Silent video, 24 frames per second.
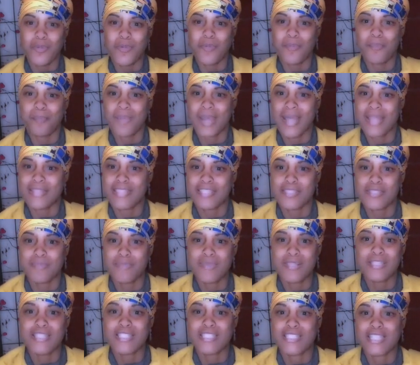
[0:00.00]
my
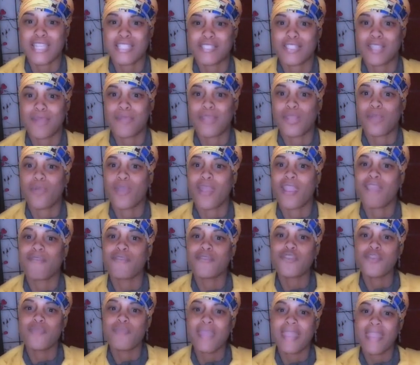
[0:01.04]
disability checks coming in. Whatever
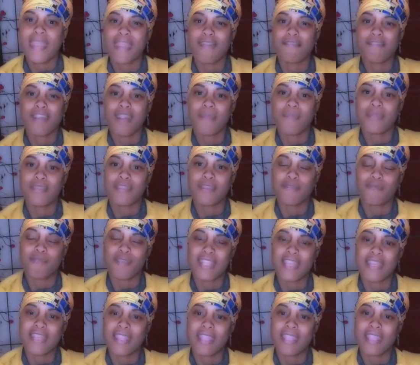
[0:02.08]
you may have coming in
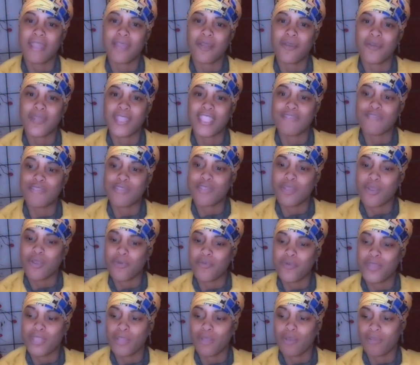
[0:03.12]
right now, even though
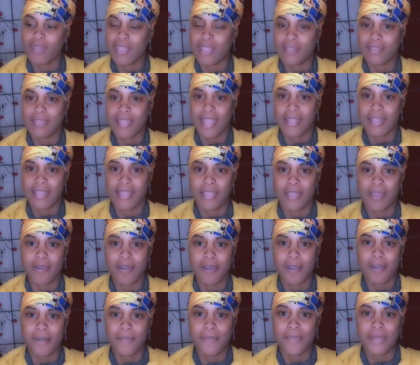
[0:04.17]
we know that that
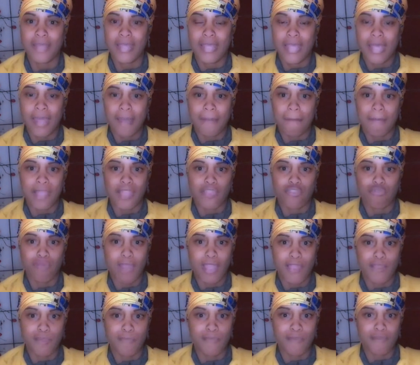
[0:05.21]
income may
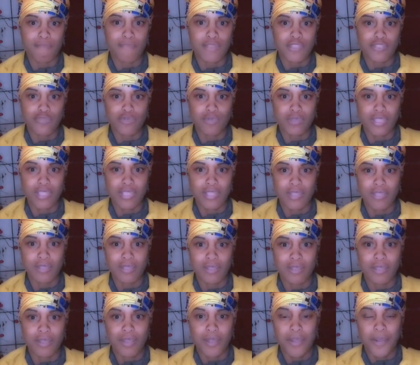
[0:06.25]
dry up eventually,
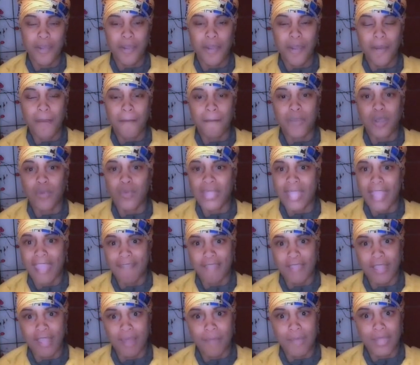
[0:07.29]
but we
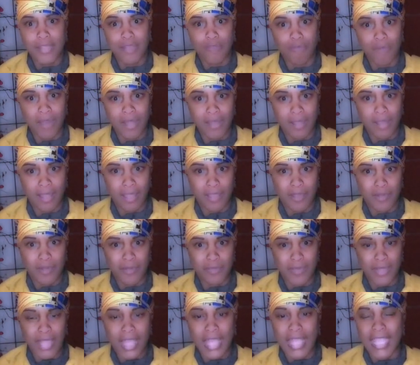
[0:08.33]
have it coming in right now.
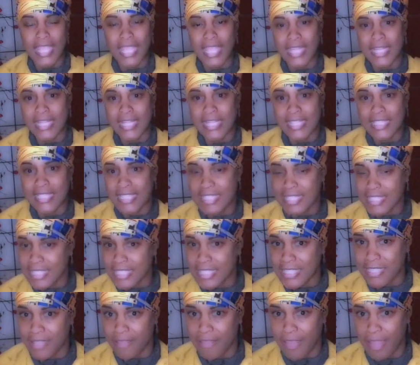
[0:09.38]
And in
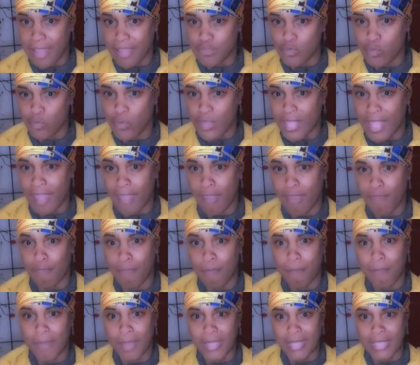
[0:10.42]
addition to that, we have
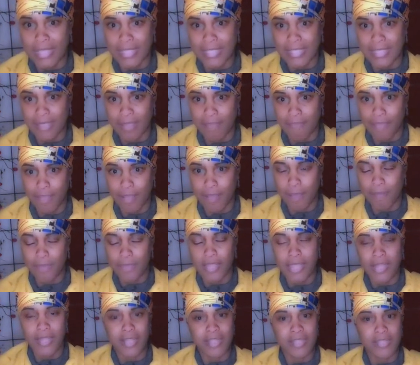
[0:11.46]
money saved up.
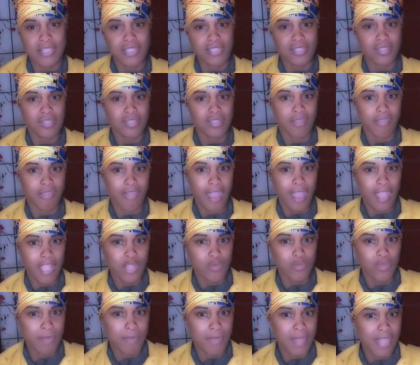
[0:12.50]
And in addition to
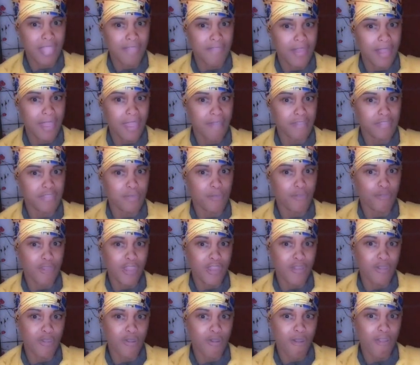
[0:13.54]
that, we may even have some
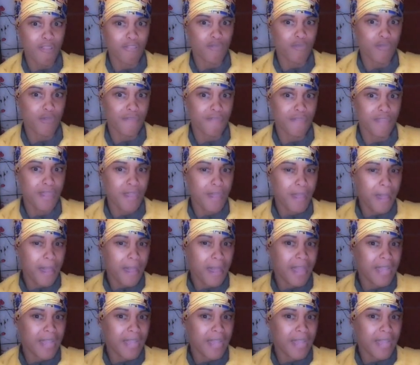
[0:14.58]
credit cards with a